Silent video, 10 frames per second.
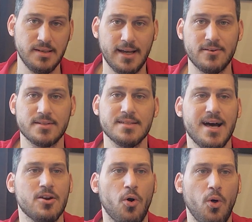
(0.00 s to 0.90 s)
Now, it's
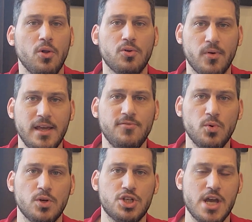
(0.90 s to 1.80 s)
not all gravy
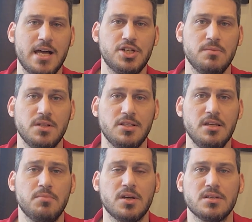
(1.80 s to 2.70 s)
with
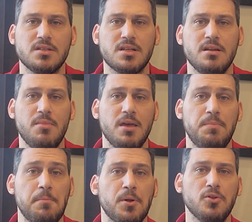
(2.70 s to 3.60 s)
ChatGPT, because it's going to make
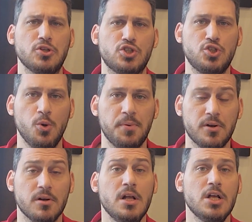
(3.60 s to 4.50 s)
people
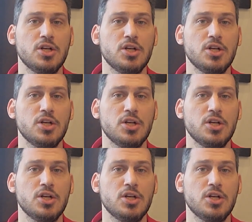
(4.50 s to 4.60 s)
stupider.